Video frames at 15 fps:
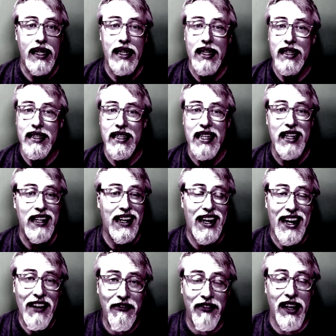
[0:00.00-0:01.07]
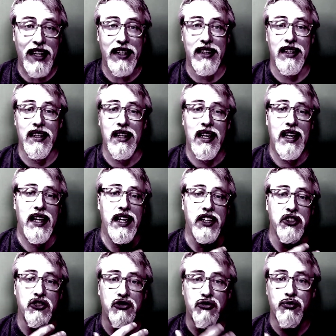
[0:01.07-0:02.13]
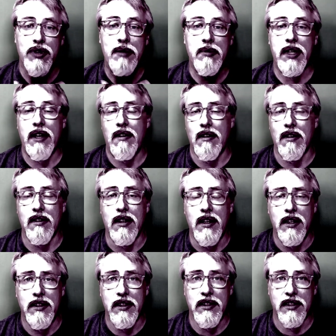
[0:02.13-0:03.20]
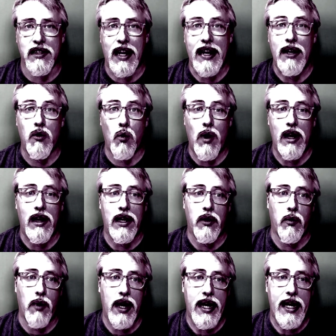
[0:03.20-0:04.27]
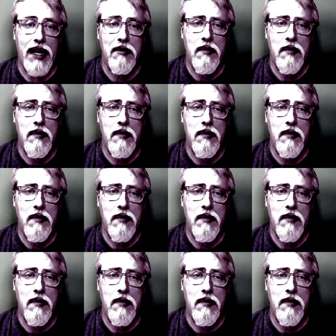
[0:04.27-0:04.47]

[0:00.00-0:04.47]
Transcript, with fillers: Indeed, I find it extremely hard to cite while I write.